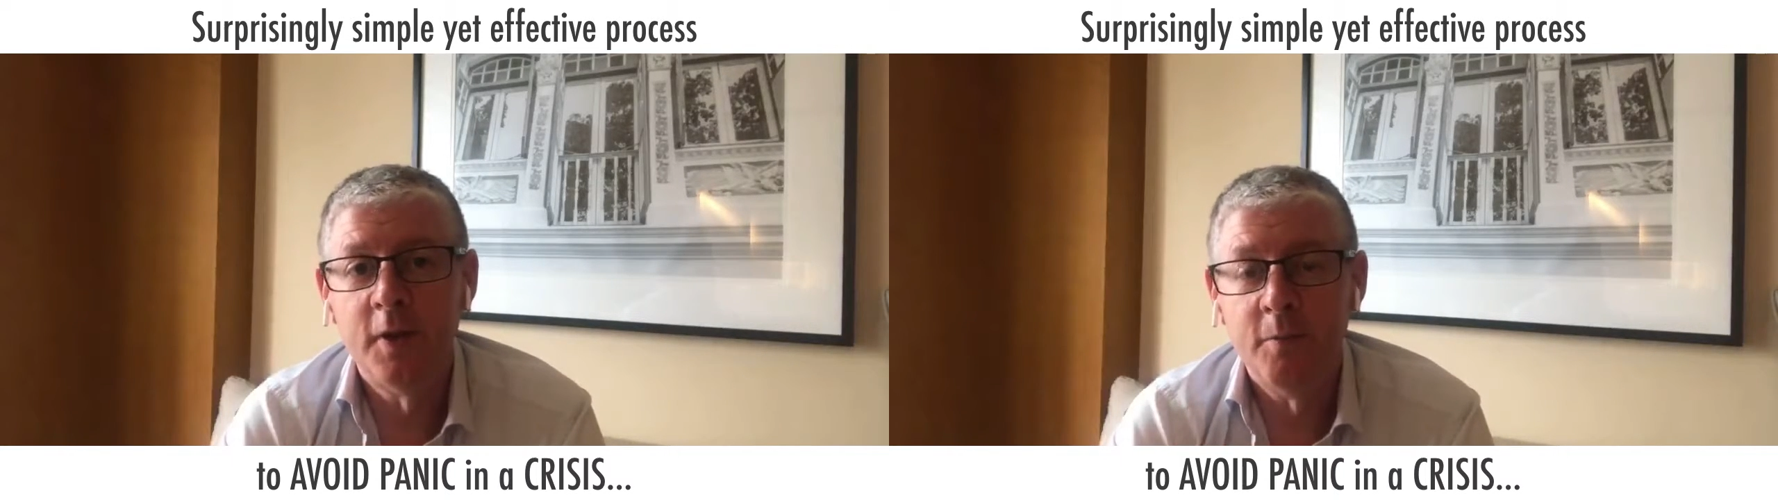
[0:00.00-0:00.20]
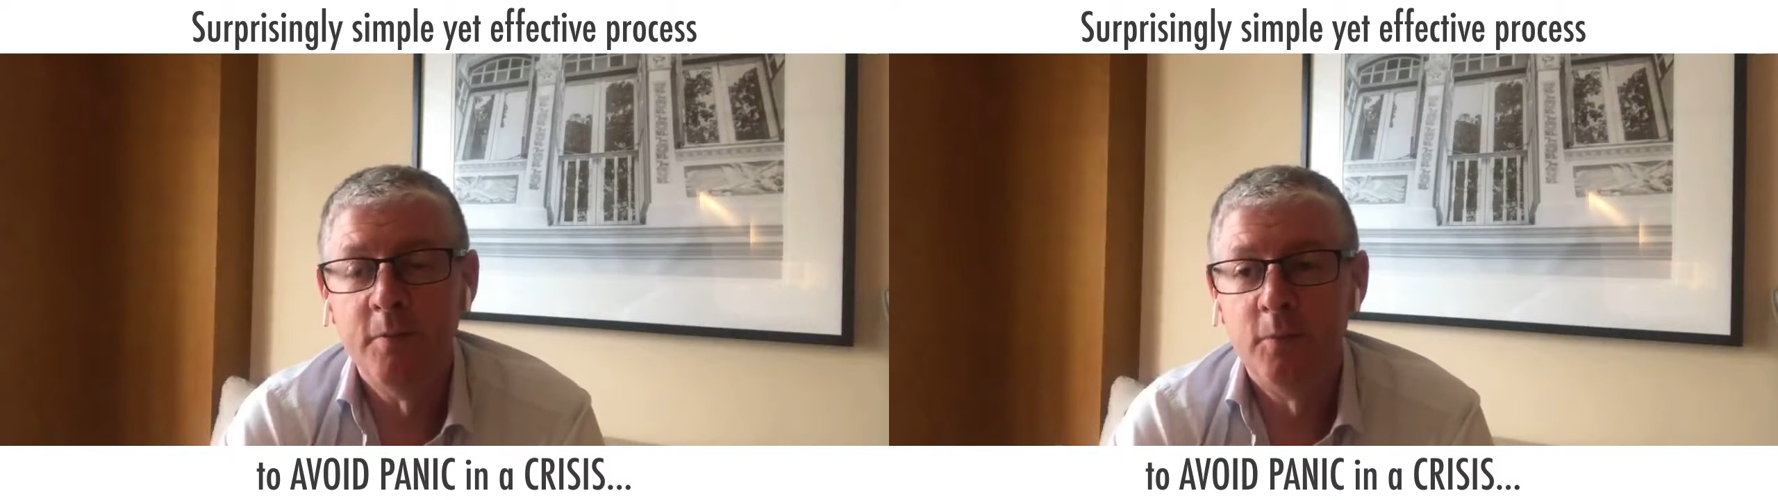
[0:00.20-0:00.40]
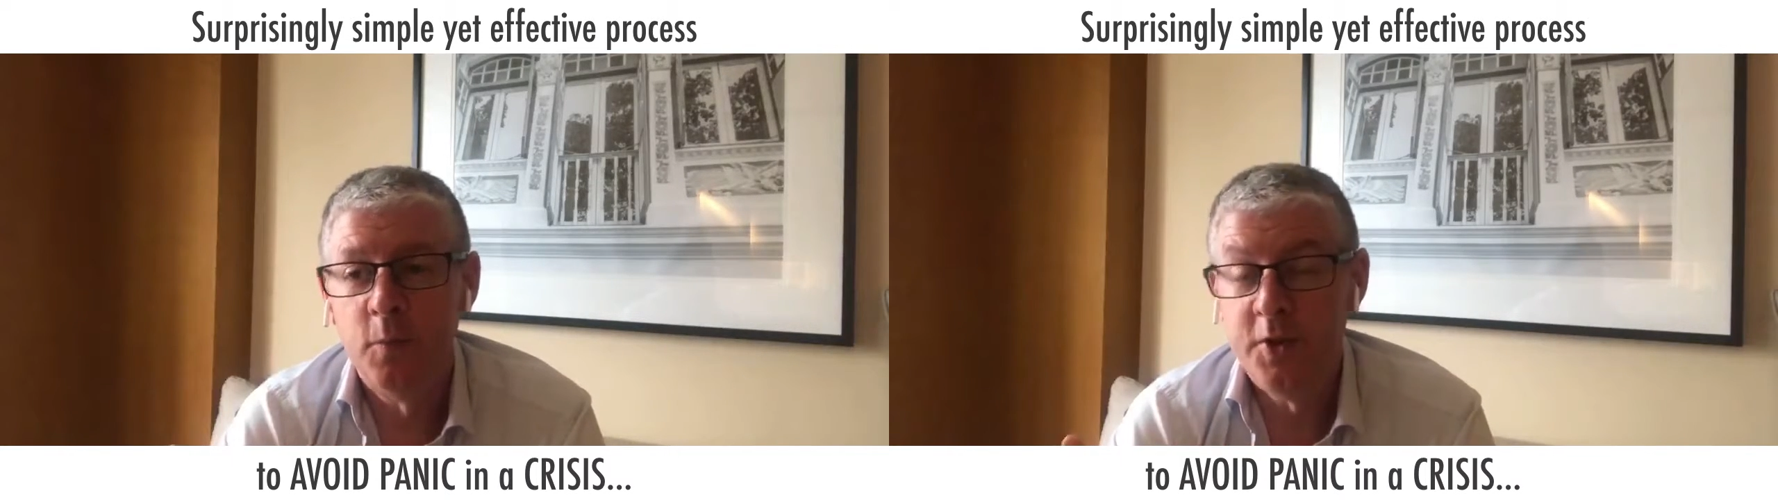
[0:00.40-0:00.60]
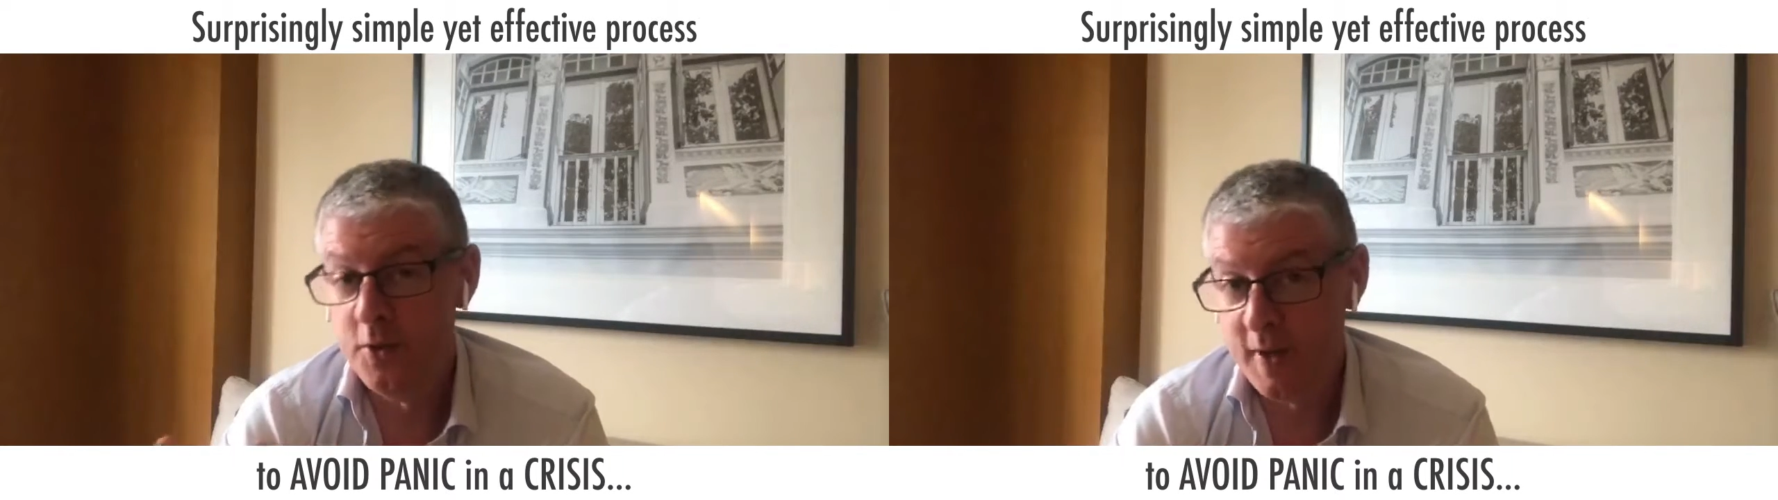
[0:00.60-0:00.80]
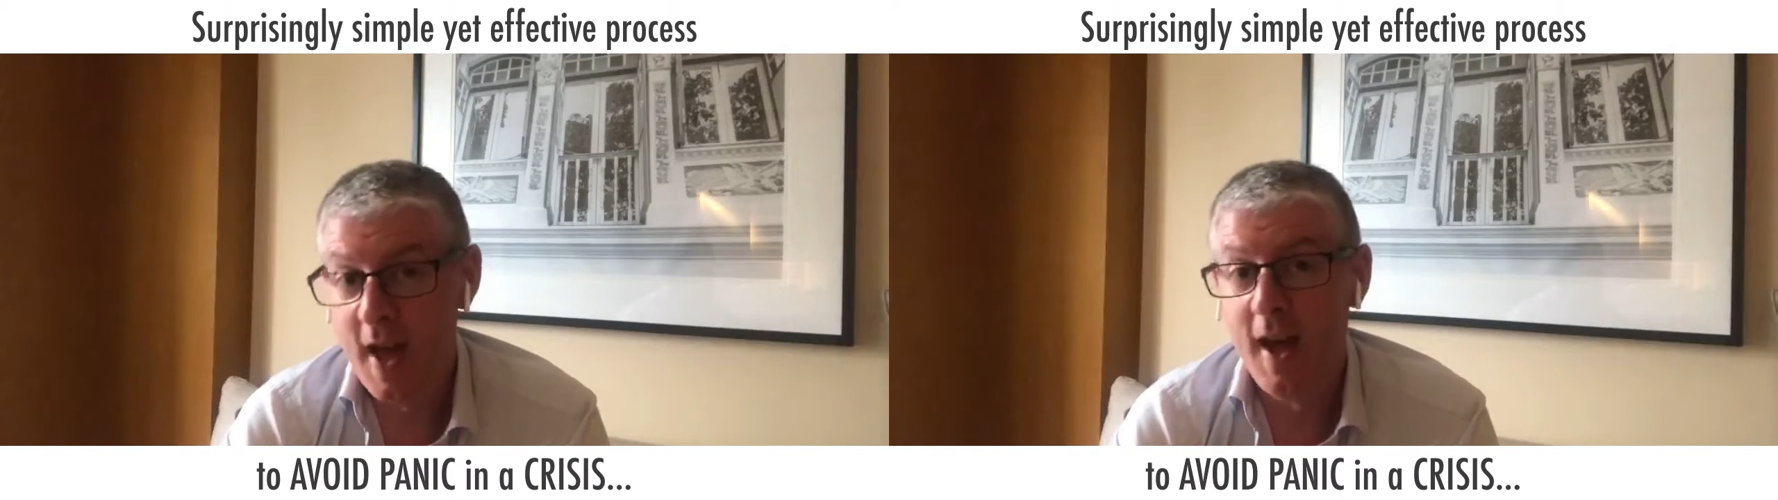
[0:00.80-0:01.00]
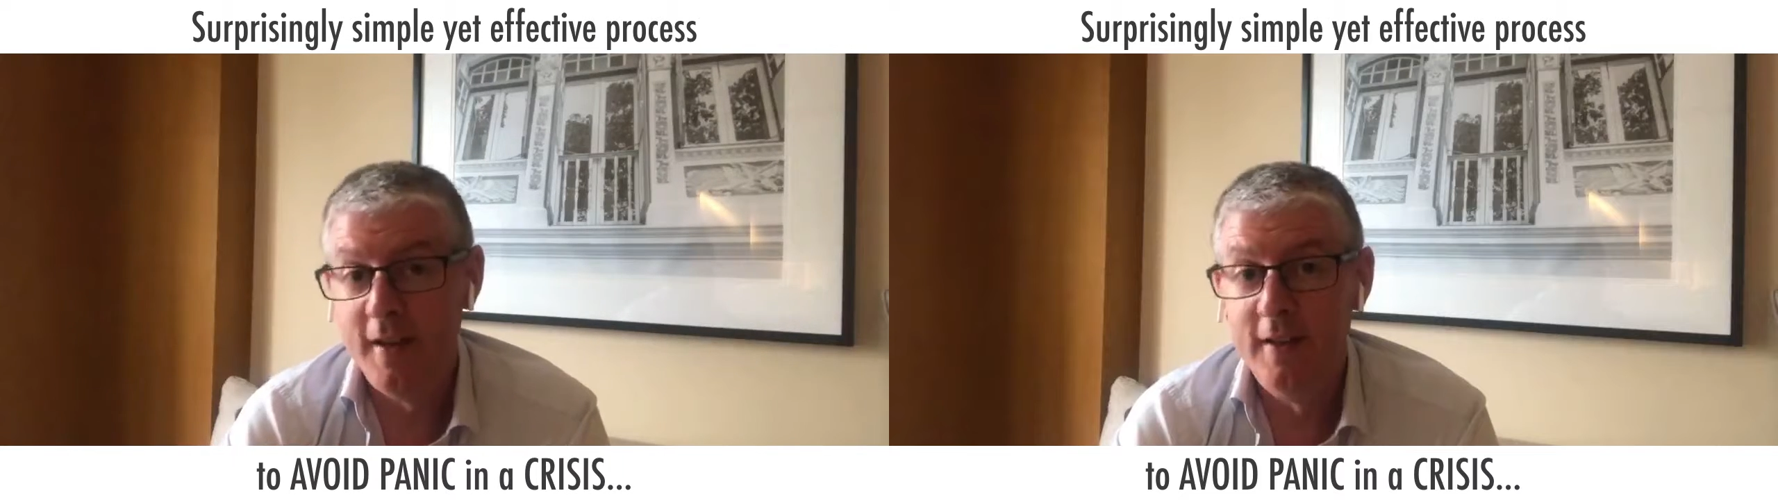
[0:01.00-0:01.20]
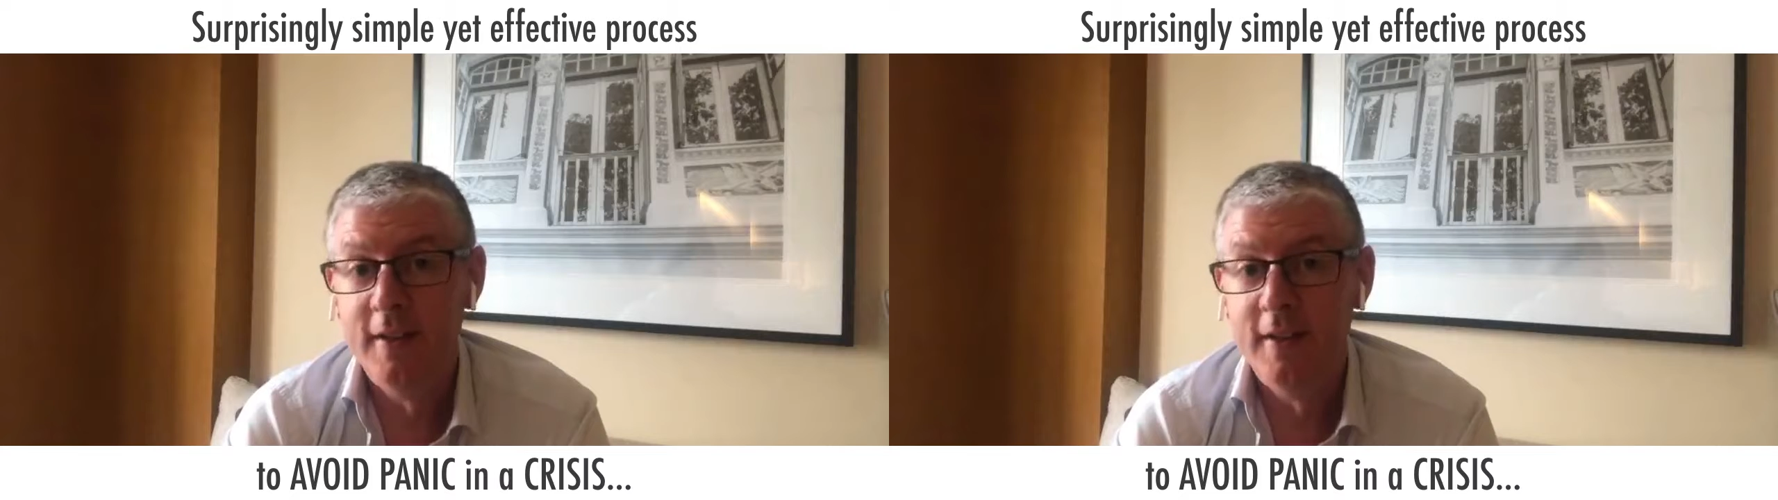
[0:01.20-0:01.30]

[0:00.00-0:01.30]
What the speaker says: them, which you can,